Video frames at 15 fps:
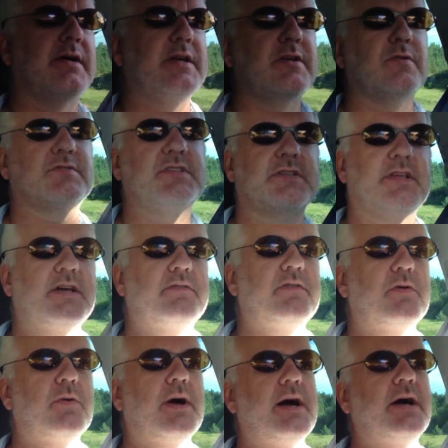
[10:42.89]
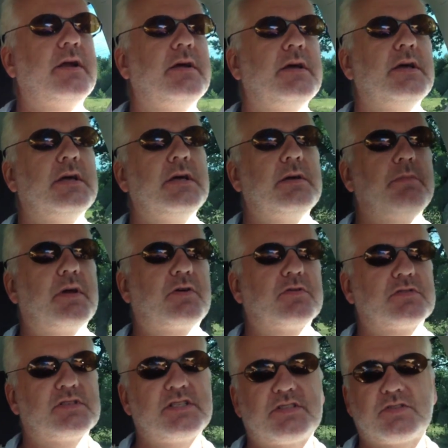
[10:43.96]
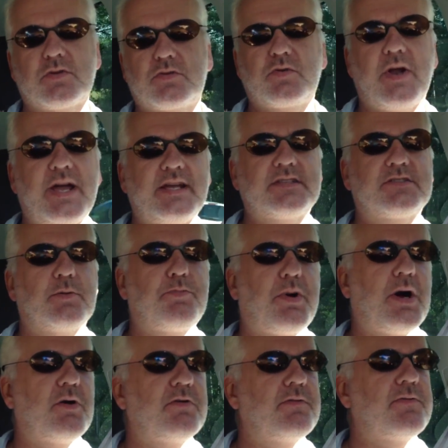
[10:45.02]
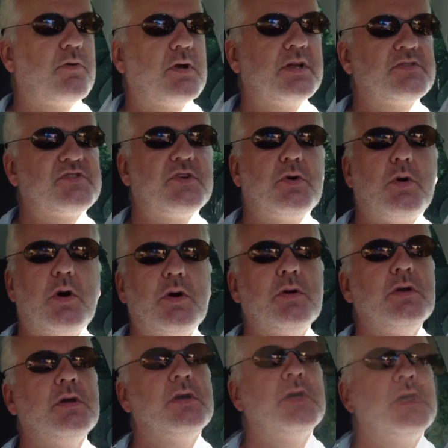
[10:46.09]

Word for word: I use it everywhere because it's so great, so powerful, and so on.